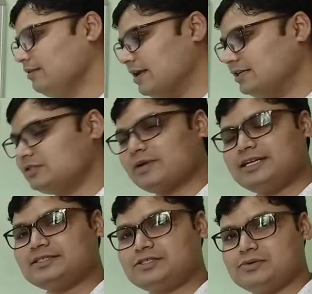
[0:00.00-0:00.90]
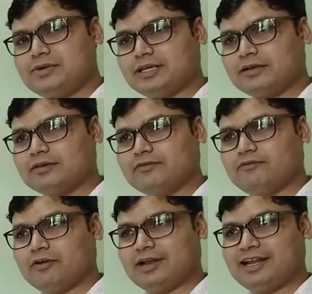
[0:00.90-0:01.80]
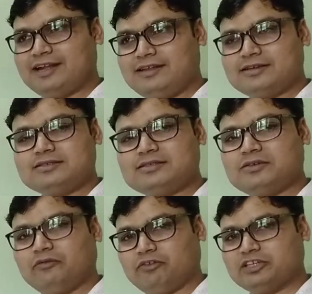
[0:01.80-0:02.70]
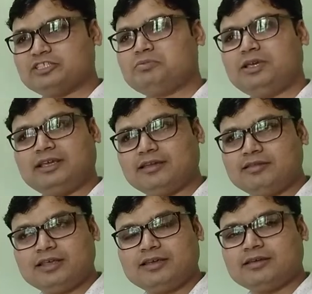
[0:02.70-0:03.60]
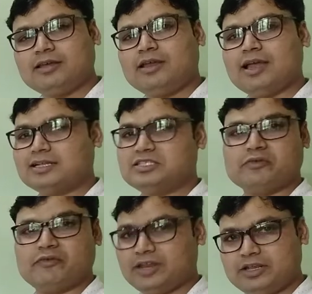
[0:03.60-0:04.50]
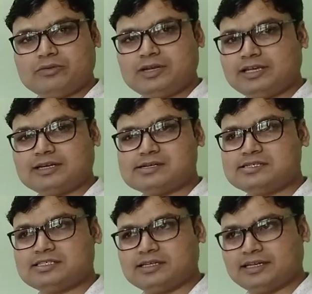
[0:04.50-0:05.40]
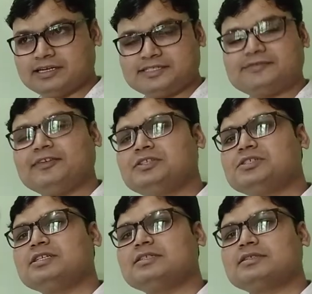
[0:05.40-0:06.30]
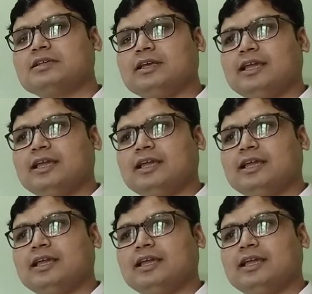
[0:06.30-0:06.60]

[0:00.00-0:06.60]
That is why it is unique. For Indians, we speak Hindi and it's very unique in its features,